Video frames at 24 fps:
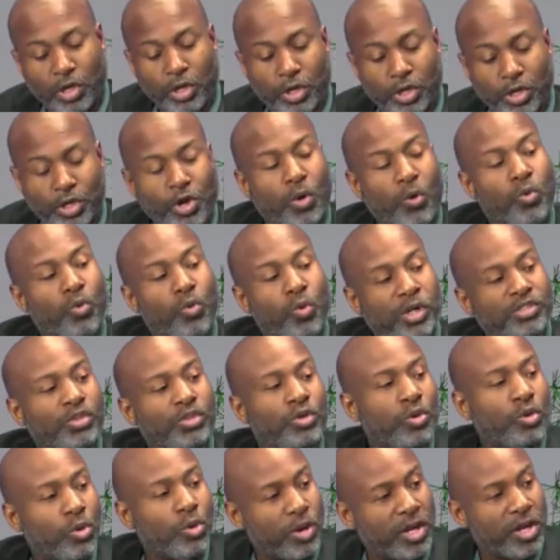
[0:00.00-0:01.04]
Now, what's
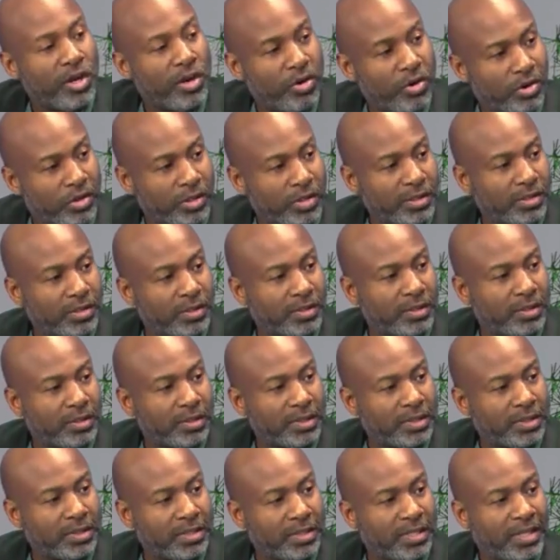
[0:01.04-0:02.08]
going on
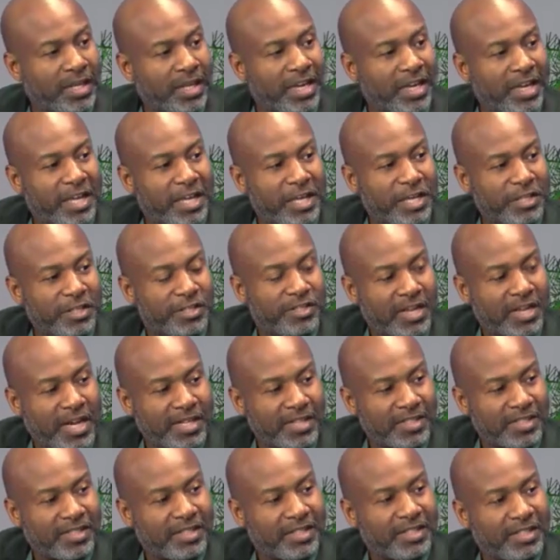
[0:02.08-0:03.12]
is
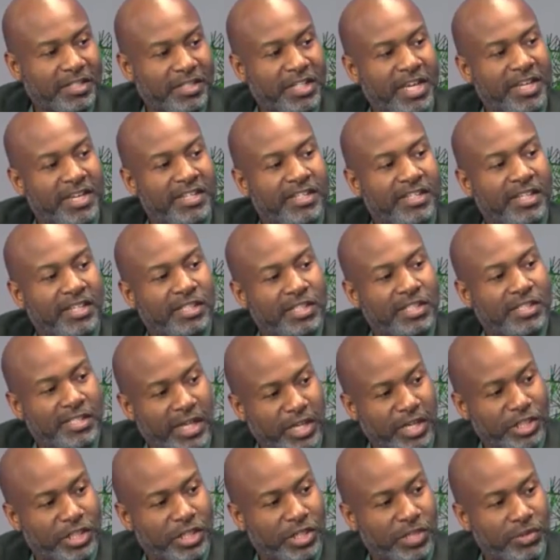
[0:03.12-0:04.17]
that there is a
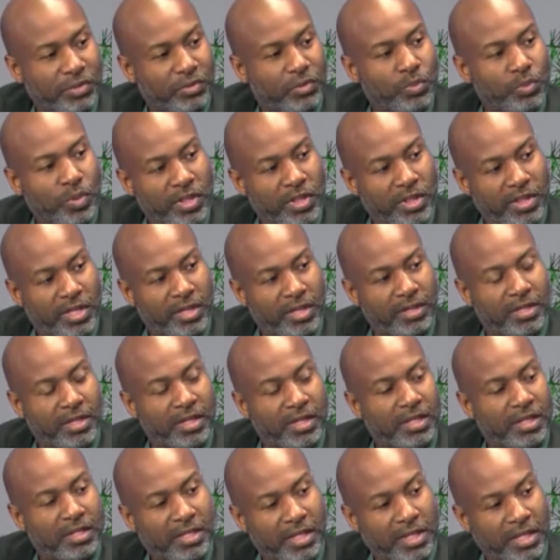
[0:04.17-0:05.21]
section within
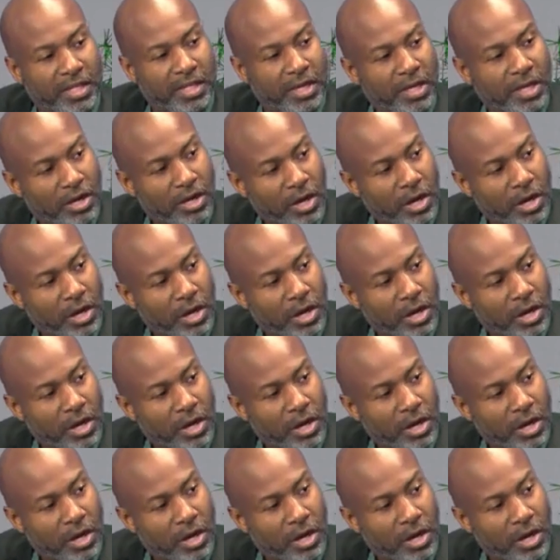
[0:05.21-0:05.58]
the